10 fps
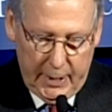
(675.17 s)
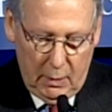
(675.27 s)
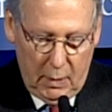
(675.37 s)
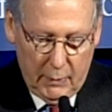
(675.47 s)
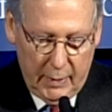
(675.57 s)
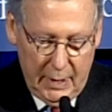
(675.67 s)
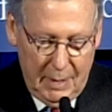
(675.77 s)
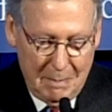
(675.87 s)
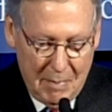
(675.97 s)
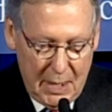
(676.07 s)
there will be no
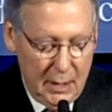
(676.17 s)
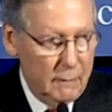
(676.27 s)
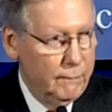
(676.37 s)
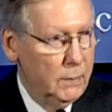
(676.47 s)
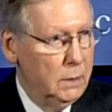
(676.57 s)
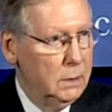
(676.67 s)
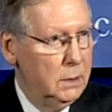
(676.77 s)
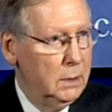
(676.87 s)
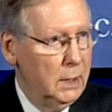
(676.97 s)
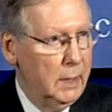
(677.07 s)
longer any
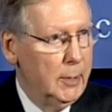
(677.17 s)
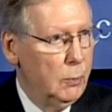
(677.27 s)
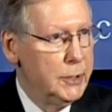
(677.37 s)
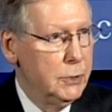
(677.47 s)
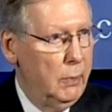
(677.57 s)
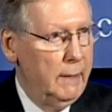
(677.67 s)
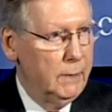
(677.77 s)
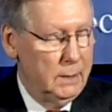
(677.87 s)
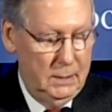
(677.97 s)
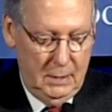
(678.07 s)
meaningful limit
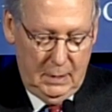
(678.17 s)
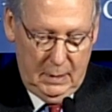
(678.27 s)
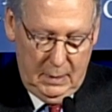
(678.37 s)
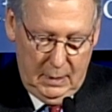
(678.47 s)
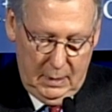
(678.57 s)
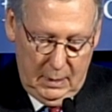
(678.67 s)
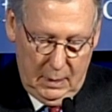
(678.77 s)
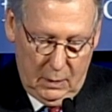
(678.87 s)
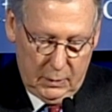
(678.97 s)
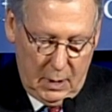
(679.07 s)
whatsoever
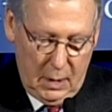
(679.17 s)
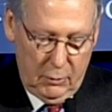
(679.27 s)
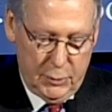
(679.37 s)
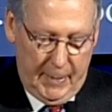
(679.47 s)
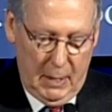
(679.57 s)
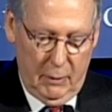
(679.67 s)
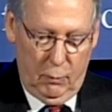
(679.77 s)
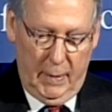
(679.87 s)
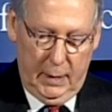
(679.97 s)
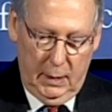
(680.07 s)
on Congress'
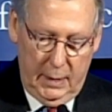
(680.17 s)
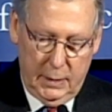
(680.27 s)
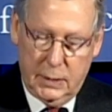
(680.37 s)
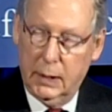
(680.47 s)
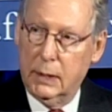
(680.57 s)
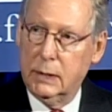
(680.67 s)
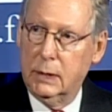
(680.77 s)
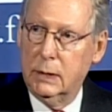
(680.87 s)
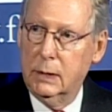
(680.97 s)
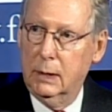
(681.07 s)
power to regulate its
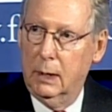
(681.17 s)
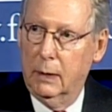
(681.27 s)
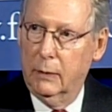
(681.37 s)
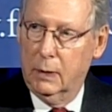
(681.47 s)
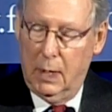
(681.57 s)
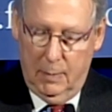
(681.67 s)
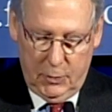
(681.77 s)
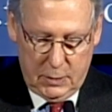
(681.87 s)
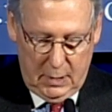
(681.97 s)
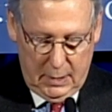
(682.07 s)
citizens under the
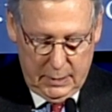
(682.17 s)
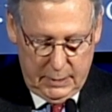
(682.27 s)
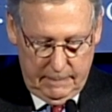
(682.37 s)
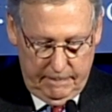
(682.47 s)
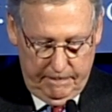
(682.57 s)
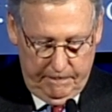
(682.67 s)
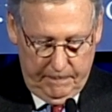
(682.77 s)
Commerce Clause.